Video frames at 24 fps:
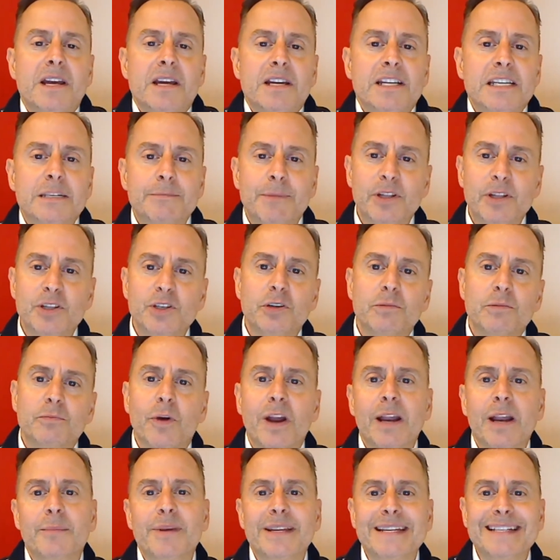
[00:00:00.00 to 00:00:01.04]

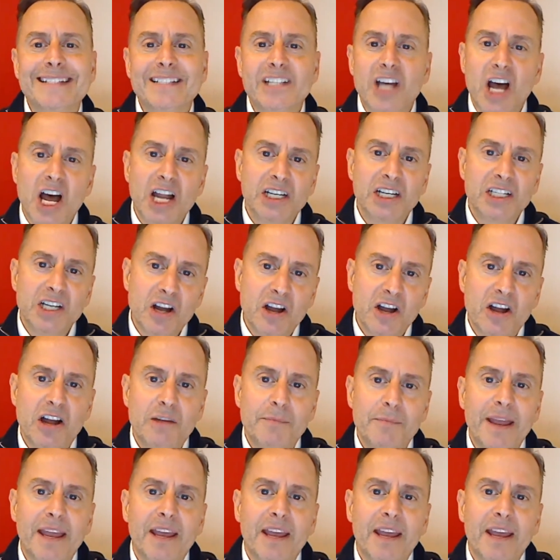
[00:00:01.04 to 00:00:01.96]
spencerbrenneman.com,